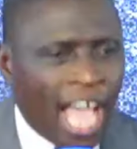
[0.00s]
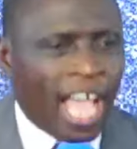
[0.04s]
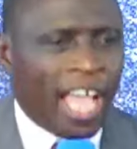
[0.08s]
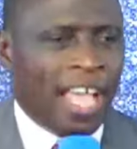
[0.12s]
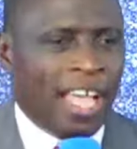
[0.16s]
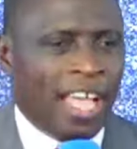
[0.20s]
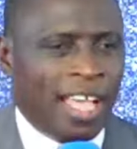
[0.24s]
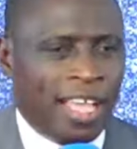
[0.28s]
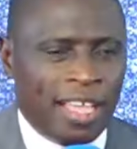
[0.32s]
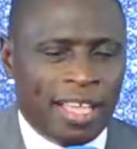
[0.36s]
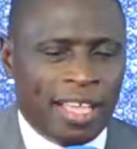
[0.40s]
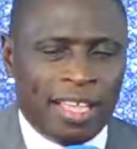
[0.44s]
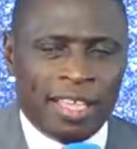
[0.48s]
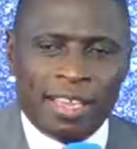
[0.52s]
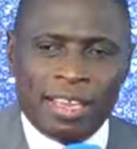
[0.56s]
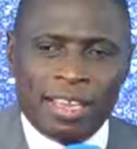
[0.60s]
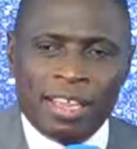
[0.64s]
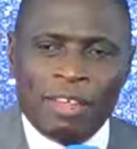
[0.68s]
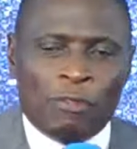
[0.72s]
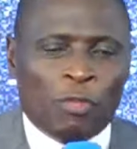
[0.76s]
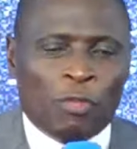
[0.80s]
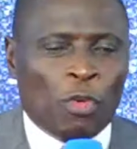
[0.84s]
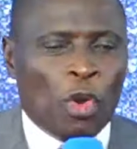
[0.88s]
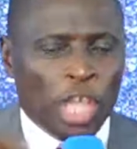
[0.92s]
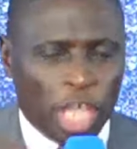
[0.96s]

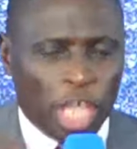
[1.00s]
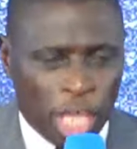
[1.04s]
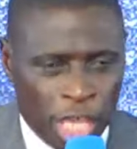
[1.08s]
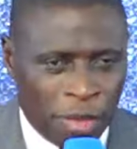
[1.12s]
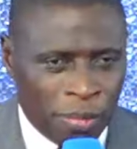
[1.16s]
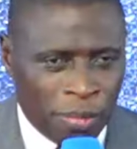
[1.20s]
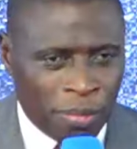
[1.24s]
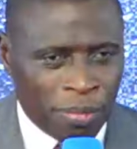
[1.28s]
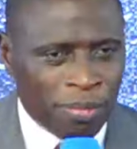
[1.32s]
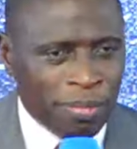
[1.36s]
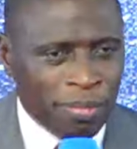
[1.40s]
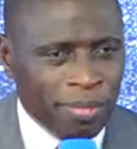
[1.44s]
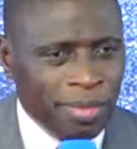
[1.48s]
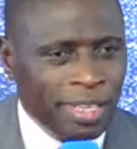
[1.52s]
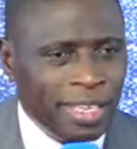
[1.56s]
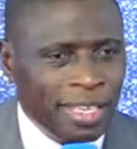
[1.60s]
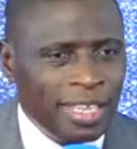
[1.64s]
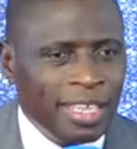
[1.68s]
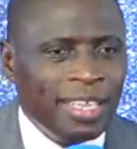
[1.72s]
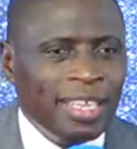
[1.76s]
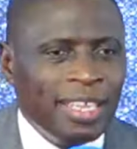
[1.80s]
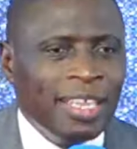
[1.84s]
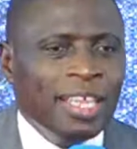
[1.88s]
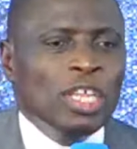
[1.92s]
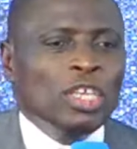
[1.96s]
for
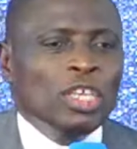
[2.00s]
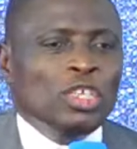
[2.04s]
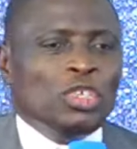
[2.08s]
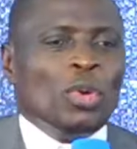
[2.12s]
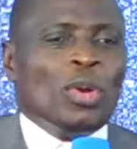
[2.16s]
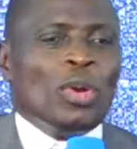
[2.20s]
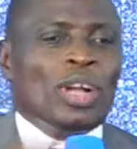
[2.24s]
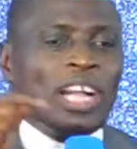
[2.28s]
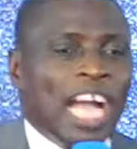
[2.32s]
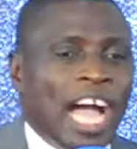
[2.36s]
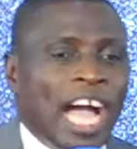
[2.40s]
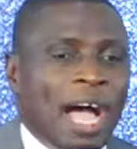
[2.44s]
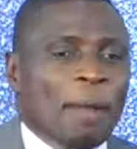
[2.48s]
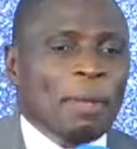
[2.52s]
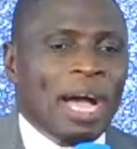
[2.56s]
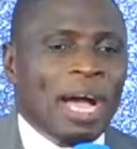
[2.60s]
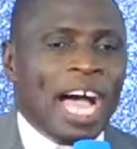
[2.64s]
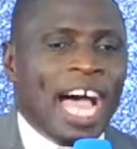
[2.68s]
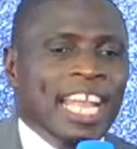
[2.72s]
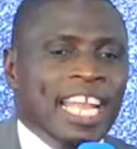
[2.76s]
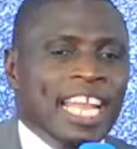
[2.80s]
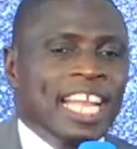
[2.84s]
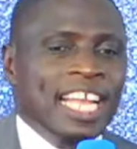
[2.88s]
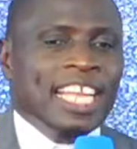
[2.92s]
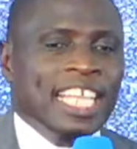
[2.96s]
him to come
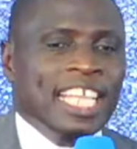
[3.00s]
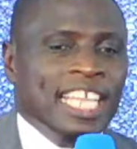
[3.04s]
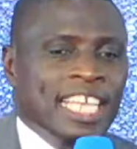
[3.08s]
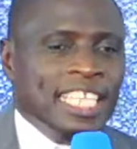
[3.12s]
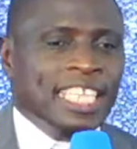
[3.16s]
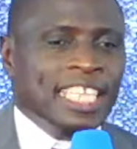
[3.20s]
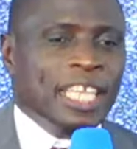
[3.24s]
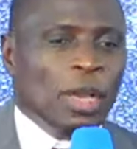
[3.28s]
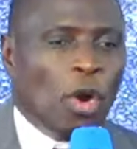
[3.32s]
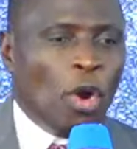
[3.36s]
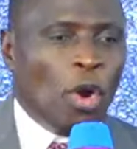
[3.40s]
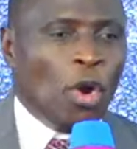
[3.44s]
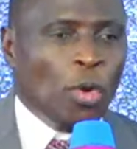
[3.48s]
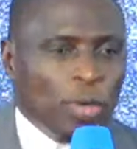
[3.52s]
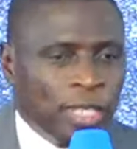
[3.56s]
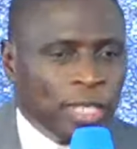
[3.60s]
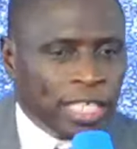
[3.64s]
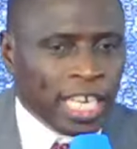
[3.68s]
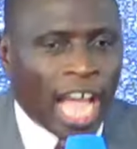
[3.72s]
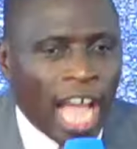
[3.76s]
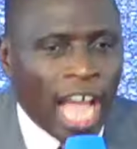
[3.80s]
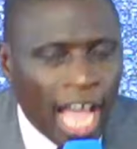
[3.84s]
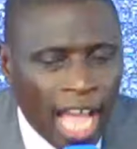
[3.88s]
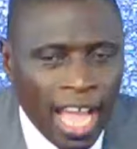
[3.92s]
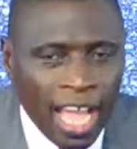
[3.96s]
and lead the
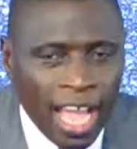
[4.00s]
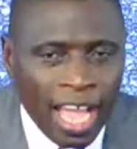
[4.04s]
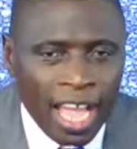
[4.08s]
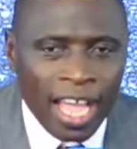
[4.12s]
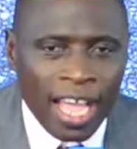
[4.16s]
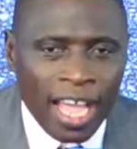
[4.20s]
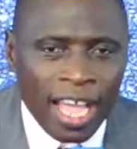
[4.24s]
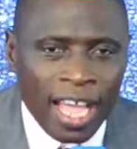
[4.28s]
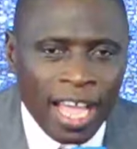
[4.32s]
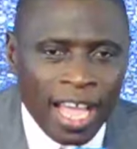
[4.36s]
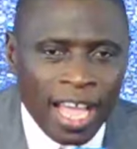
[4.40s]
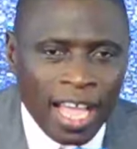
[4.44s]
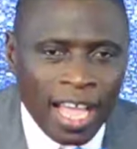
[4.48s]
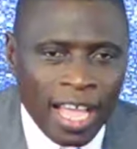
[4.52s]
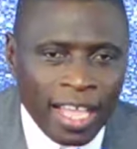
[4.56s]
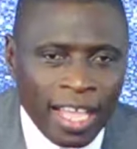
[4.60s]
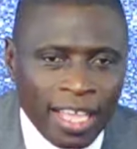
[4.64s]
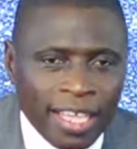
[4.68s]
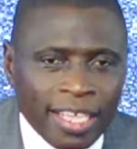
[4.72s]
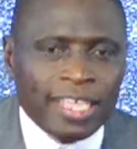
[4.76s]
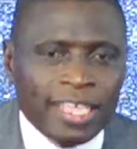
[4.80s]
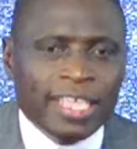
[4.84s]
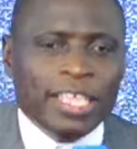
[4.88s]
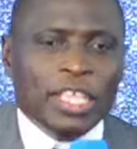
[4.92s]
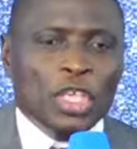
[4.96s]
altar.